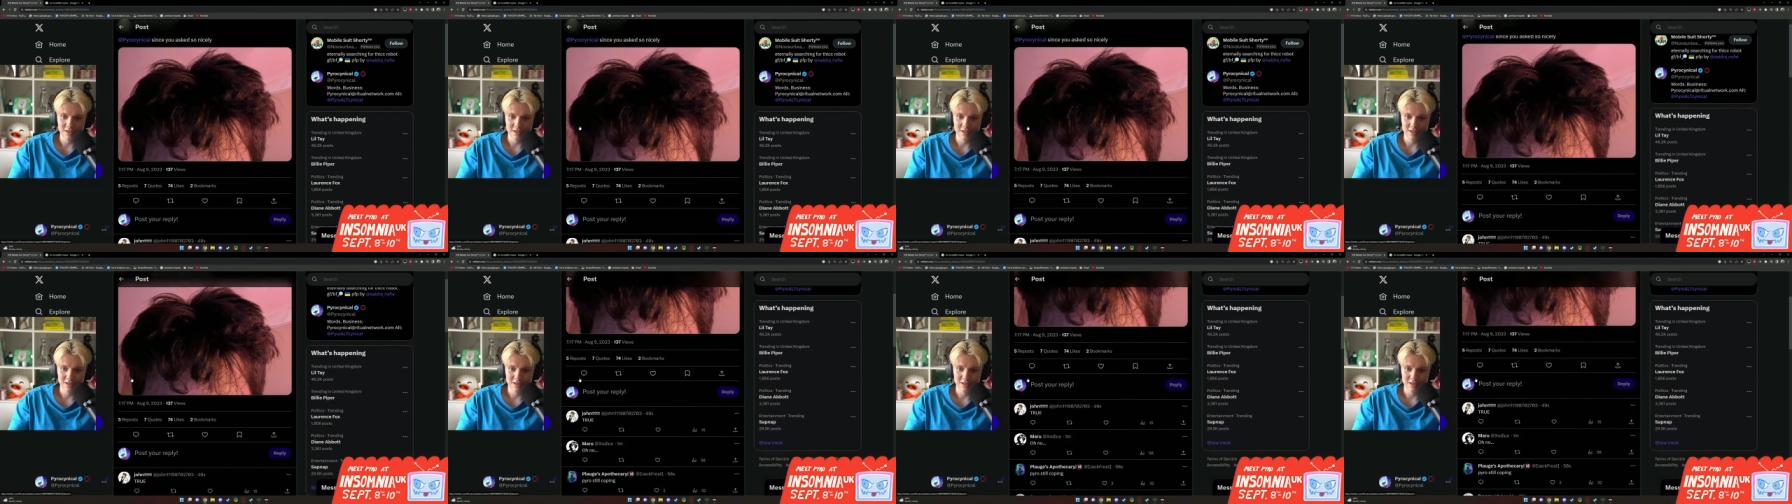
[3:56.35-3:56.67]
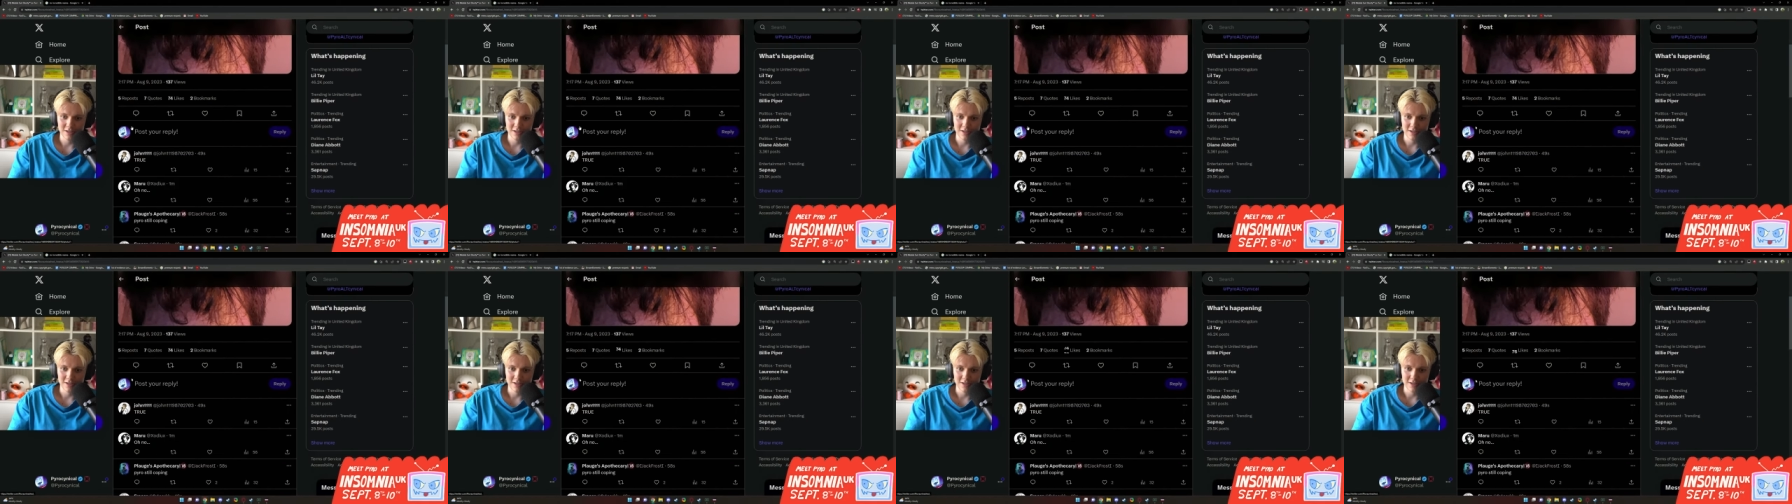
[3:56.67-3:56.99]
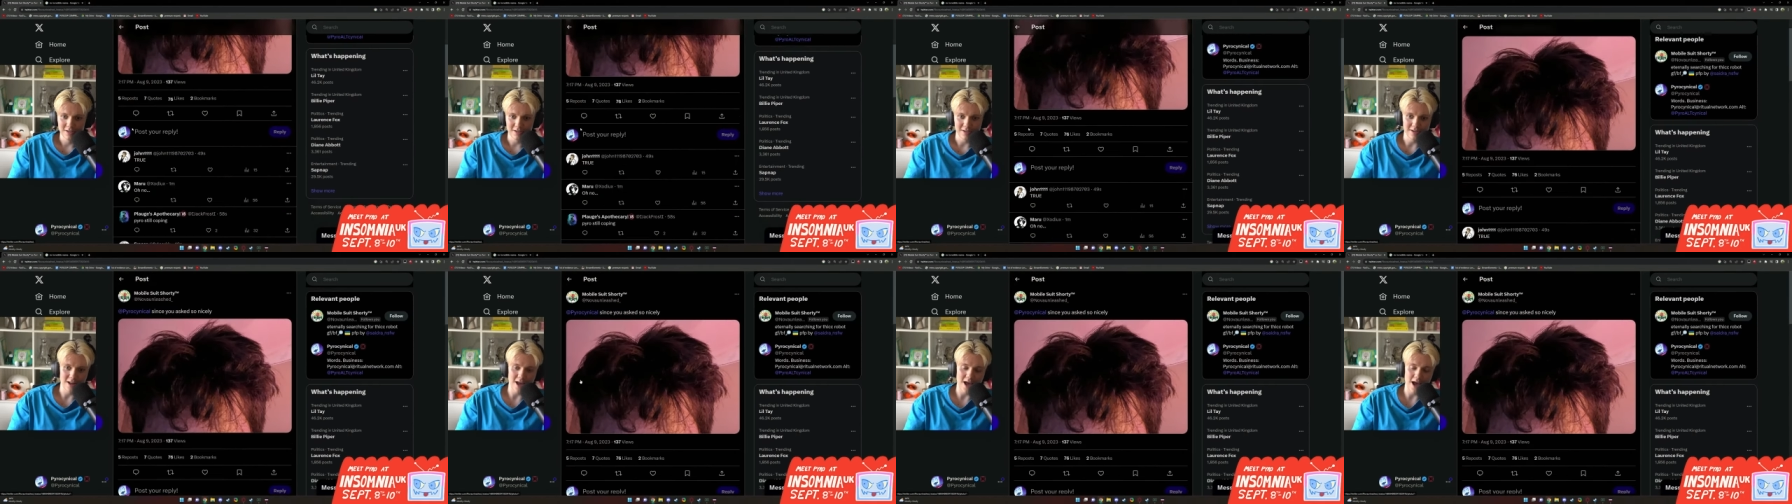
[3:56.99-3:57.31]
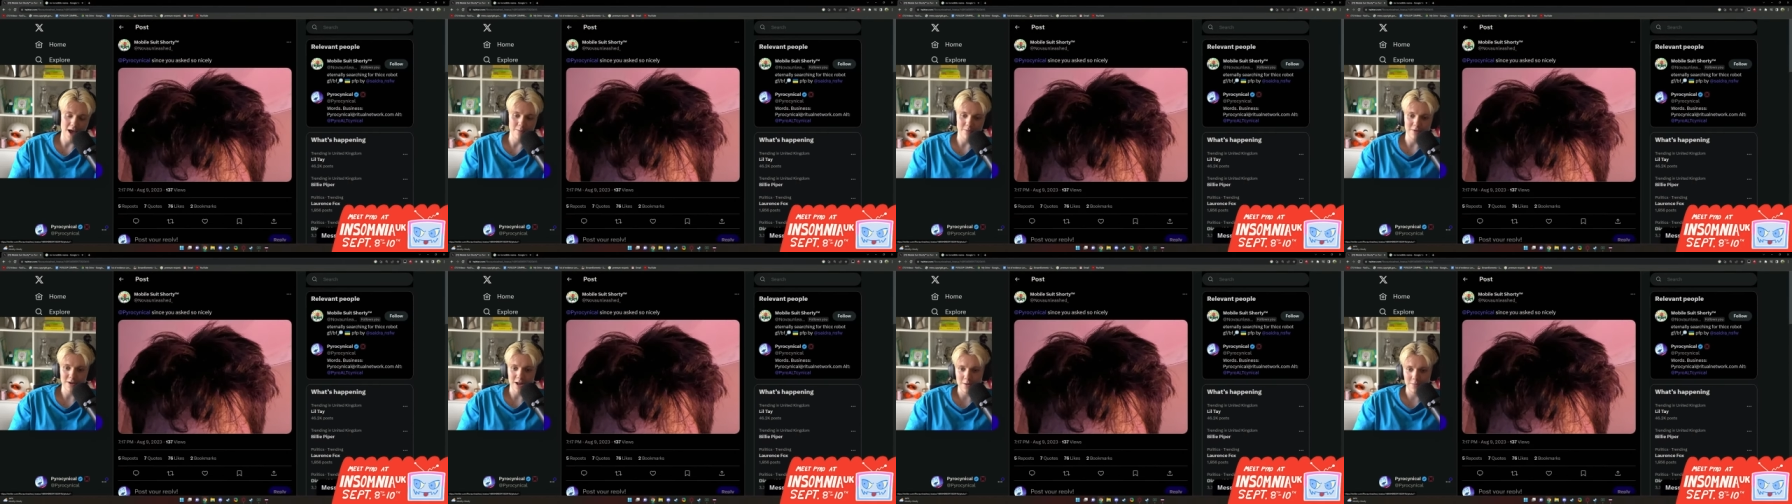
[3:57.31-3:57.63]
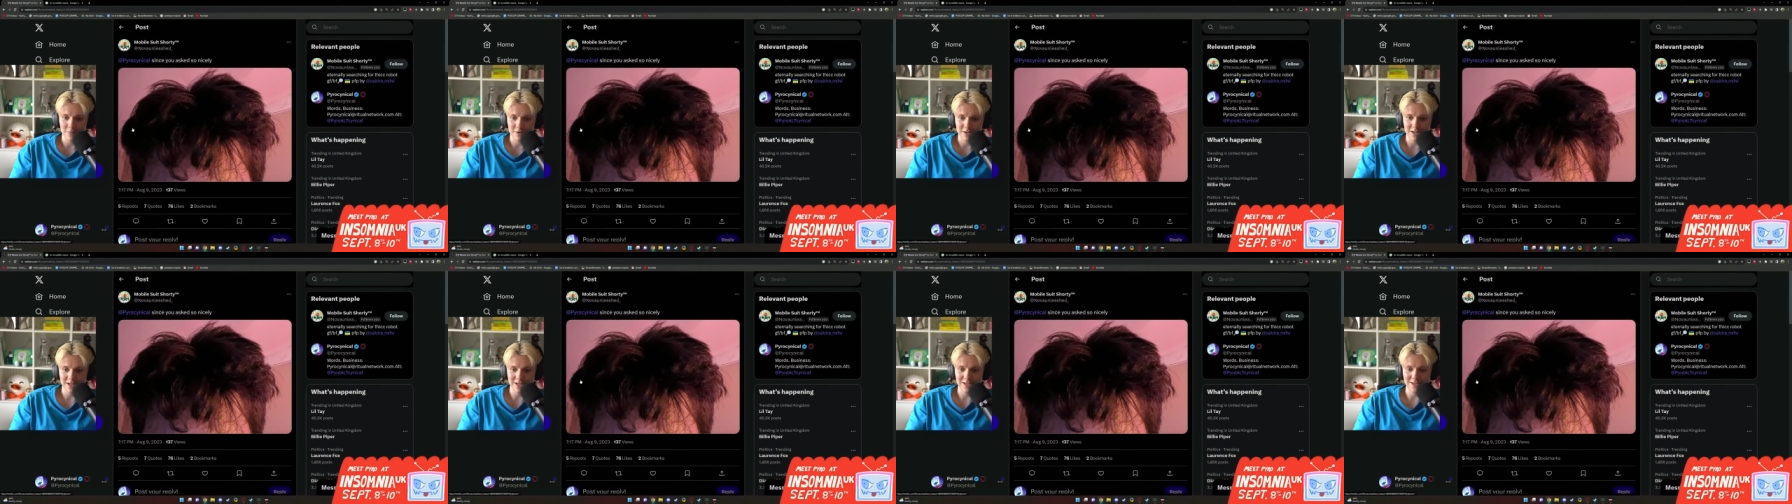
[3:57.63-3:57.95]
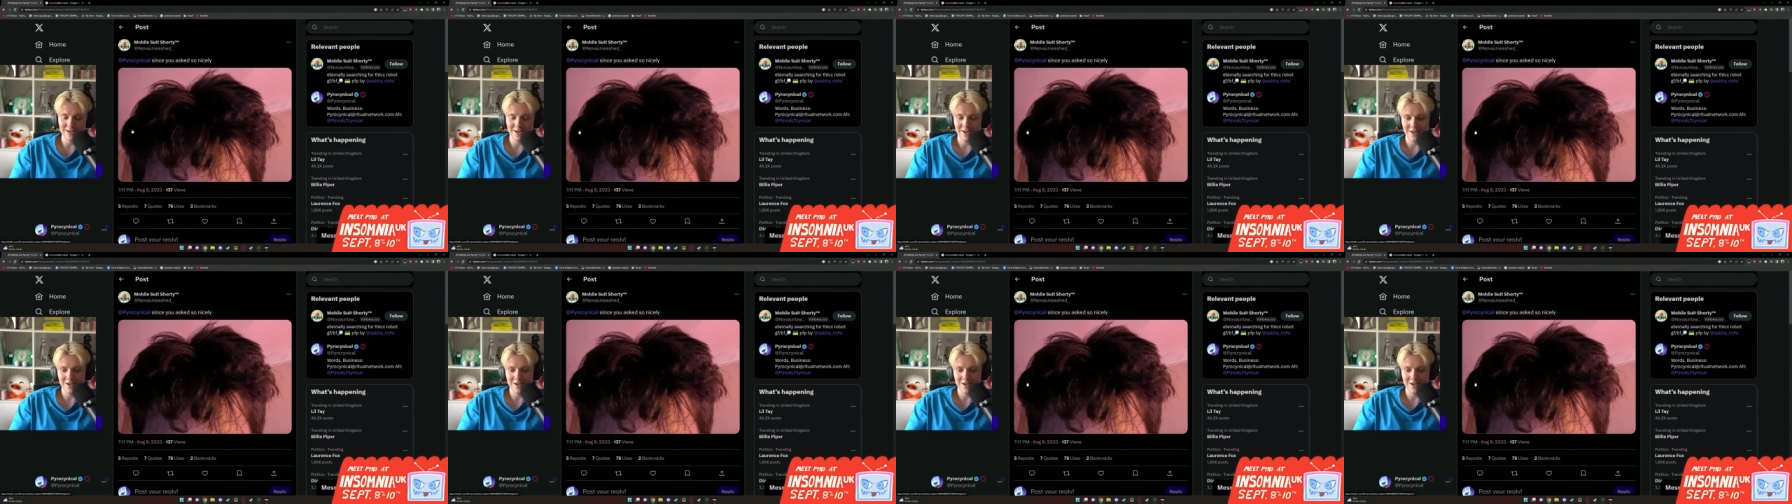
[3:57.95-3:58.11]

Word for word: hairline. Nah, I'm, I'm clicking up.